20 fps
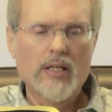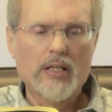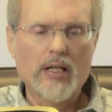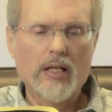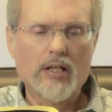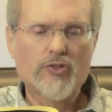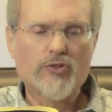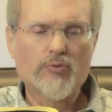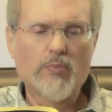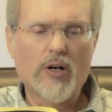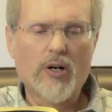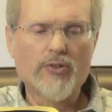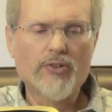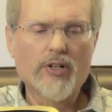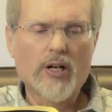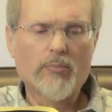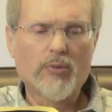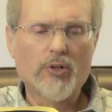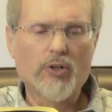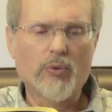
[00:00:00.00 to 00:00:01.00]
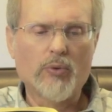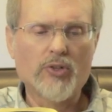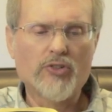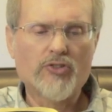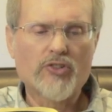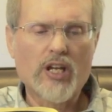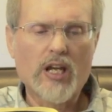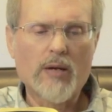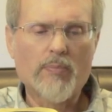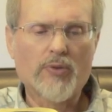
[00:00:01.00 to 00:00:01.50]
Yet a small number who
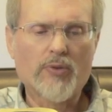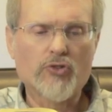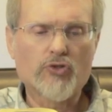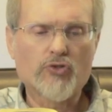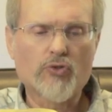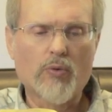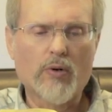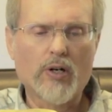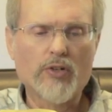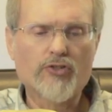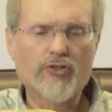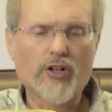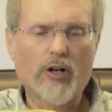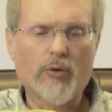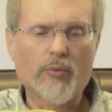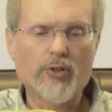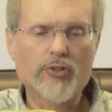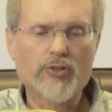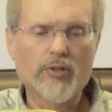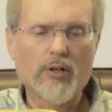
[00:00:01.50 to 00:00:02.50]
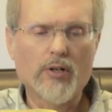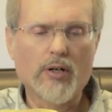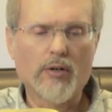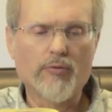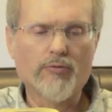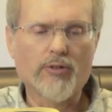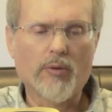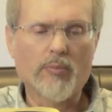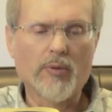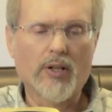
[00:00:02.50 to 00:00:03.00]
escape the sword shall
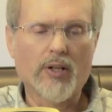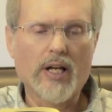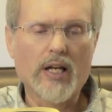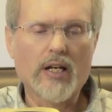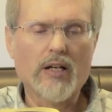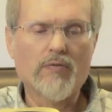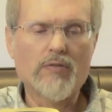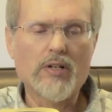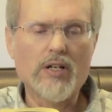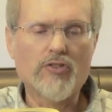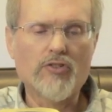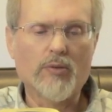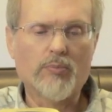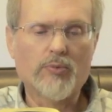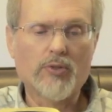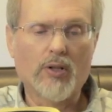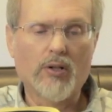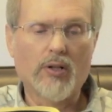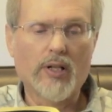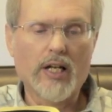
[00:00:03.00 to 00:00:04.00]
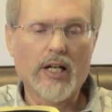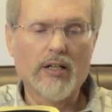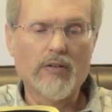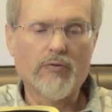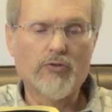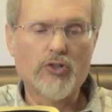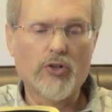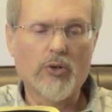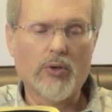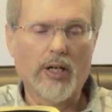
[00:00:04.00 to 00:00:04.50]
return from the land of Egypt to the land
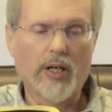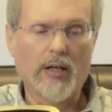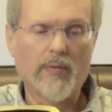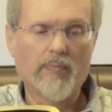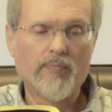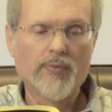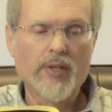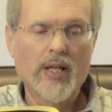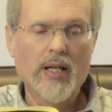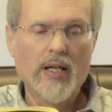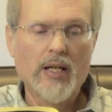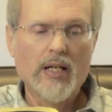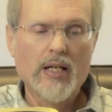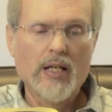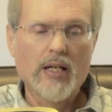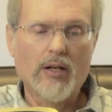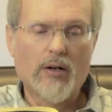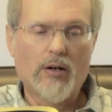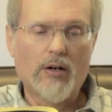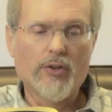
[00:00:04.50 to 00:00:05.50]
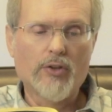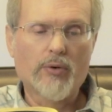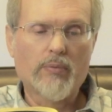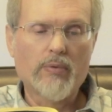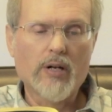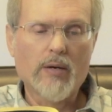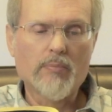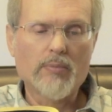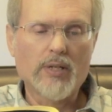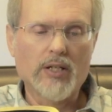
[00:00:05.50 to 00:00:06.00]
of Judah, and all the
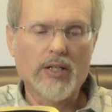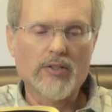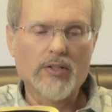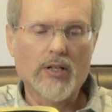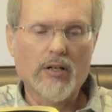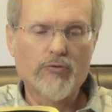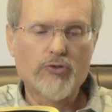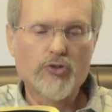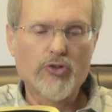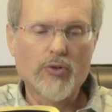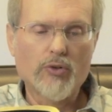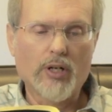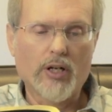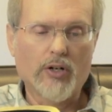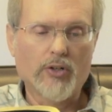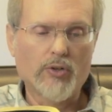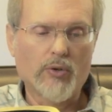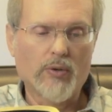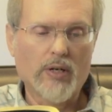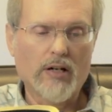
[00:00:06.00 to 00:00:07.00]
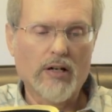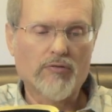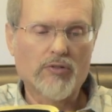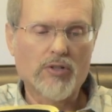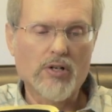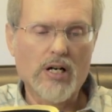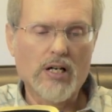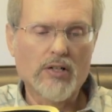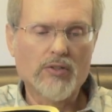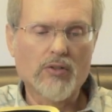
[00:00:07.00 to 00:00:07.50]
remnant of Judah who have
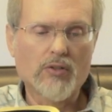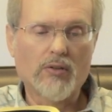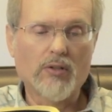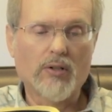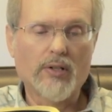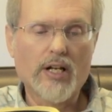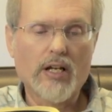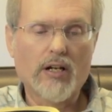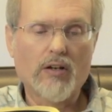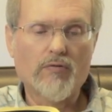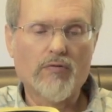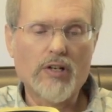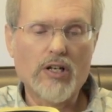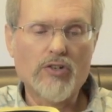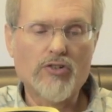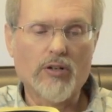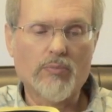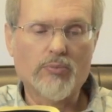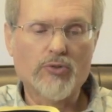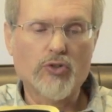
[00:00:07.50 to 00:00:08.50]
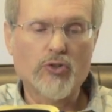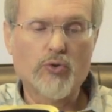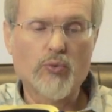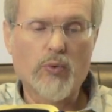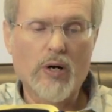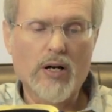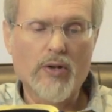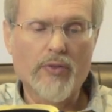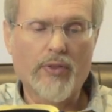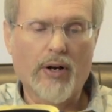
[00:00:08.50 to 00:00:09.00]
gone to the land of Egypt to
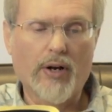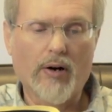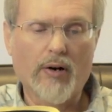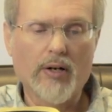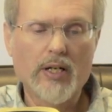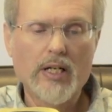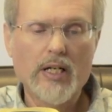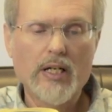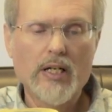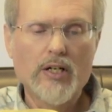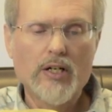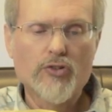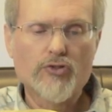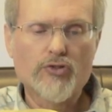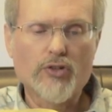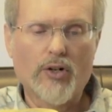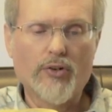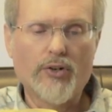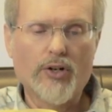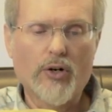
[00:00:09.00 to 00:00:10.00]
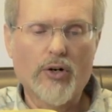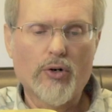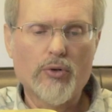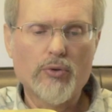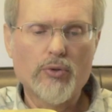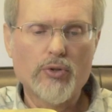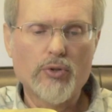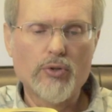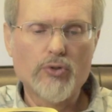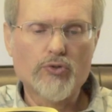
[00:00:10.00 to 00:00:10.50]
dwell there shall
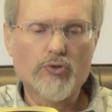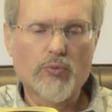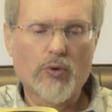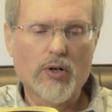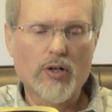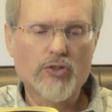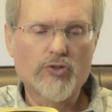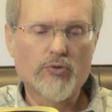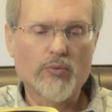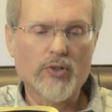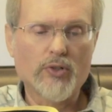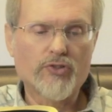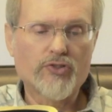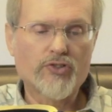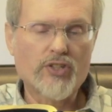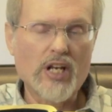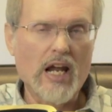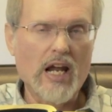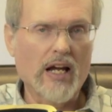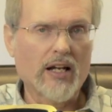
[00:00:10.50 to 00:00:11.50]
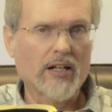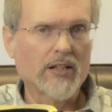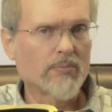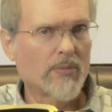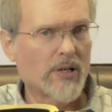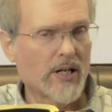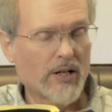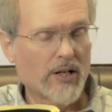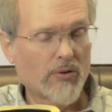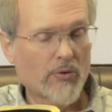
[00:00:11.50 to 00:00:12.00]
know whose words will stand,
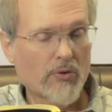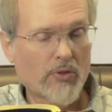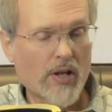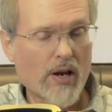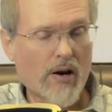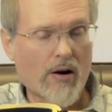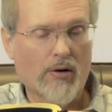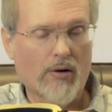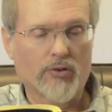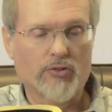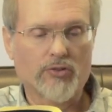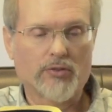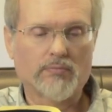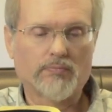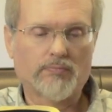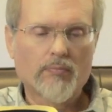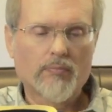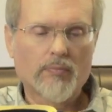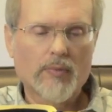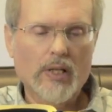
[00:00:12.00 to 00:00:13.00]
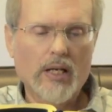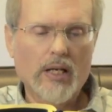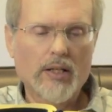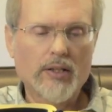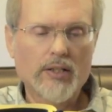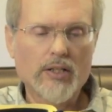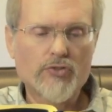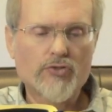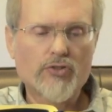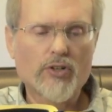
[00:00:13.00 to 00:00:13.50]
mine or theirs.
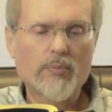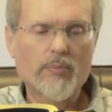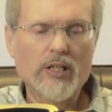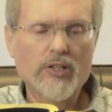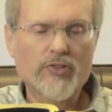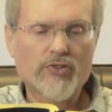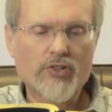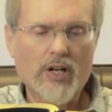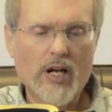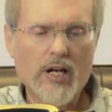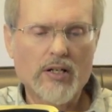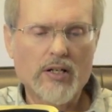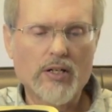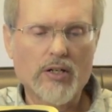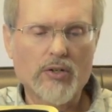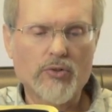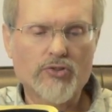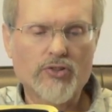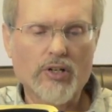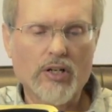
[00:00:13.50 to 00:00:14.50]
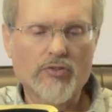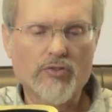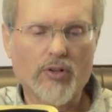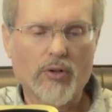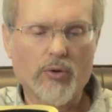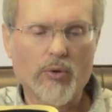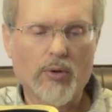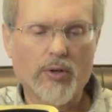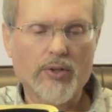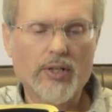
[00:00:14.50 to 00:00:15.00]
And this shall be a sign to you, says the
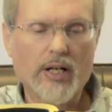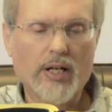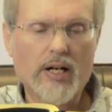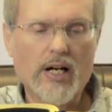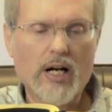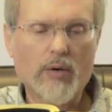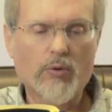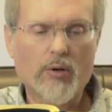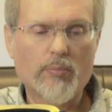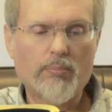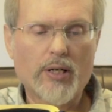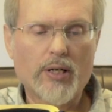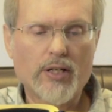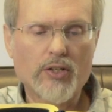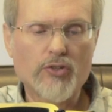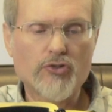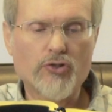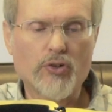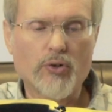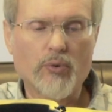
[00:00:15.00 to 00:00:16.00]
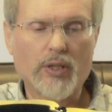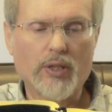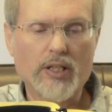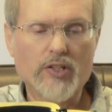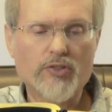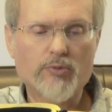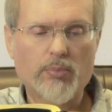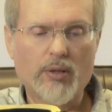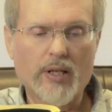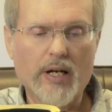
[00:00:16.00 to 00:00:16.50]
Lord, that I will punish you in
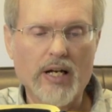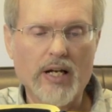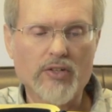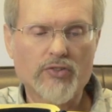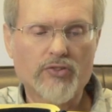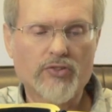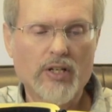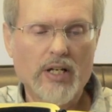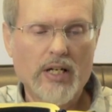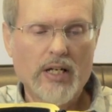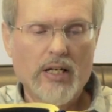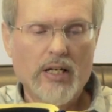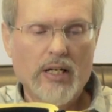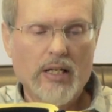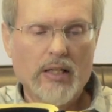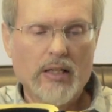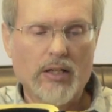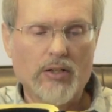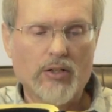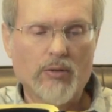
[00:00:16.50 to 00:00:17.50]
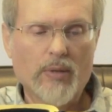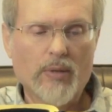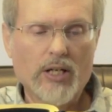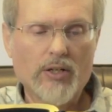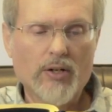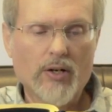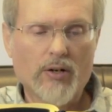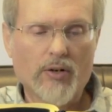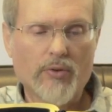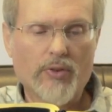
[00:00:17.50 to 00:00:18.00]
this place, that you may
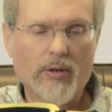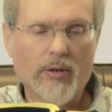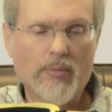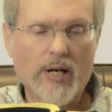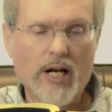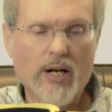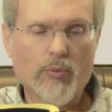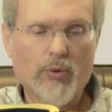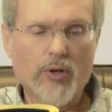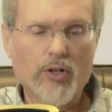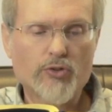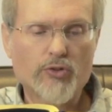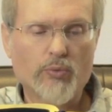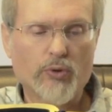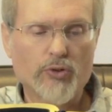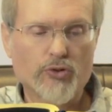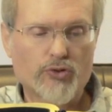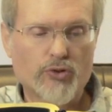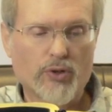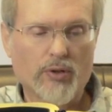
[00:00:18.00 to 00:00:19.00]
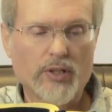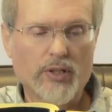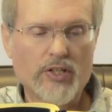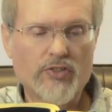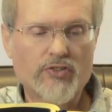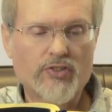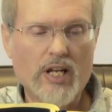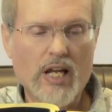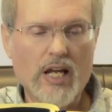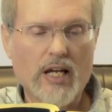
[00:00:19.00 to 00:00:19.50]
know that my words will surely
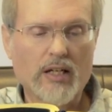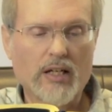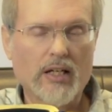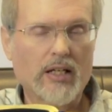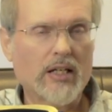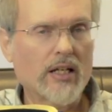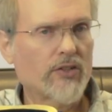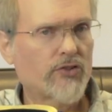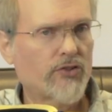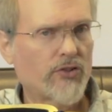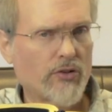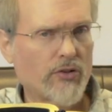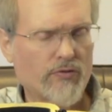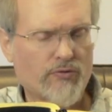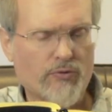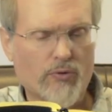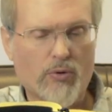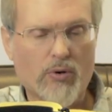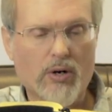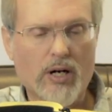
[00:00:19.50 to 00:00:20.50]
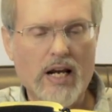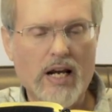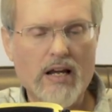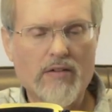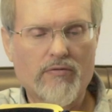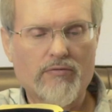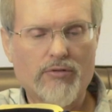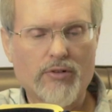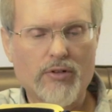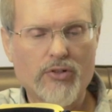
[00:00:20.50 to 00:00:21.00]
stand against you for
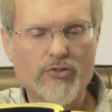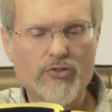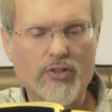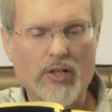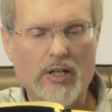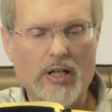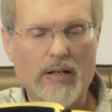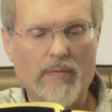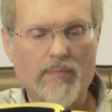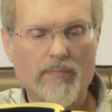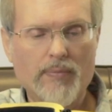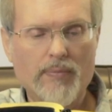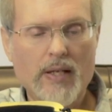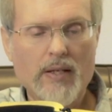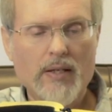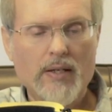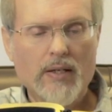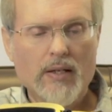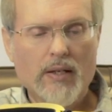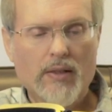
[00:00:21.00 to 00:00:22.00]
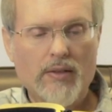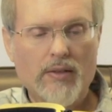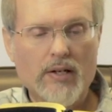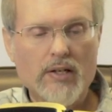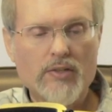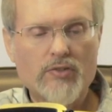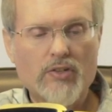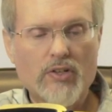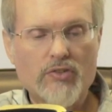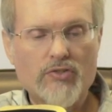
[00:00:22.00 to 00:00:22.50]
adversity.
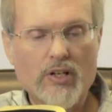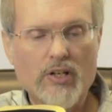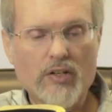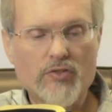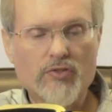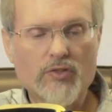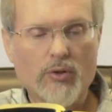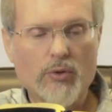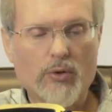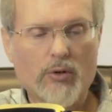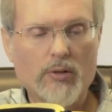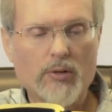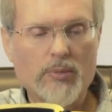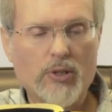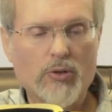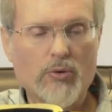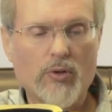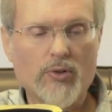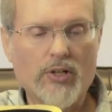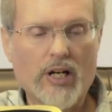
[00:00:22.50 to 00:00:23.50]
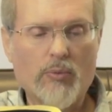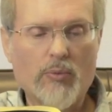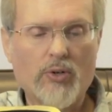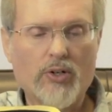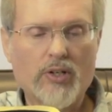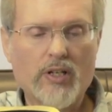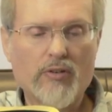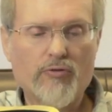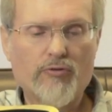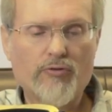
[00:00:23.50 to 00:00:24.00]
Thus says the Lord, Behold, I
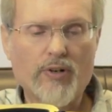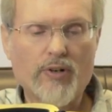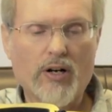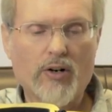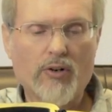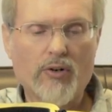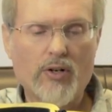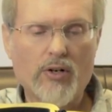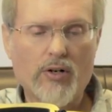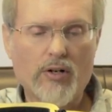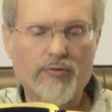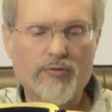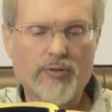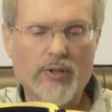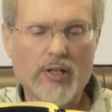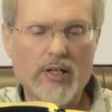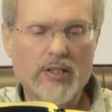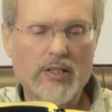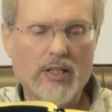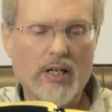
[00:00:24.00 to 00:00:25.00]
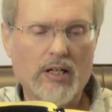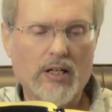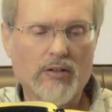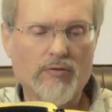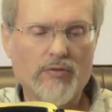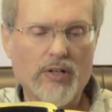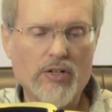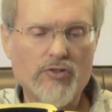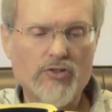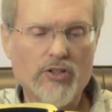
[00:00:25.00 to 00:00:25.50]
will give Pharaoh Hophra, king
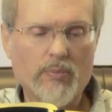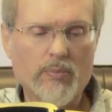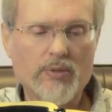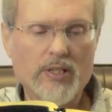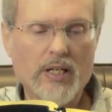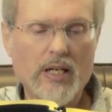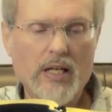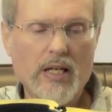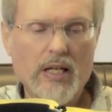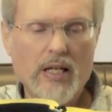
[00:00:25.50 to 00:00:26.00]
of Egypt,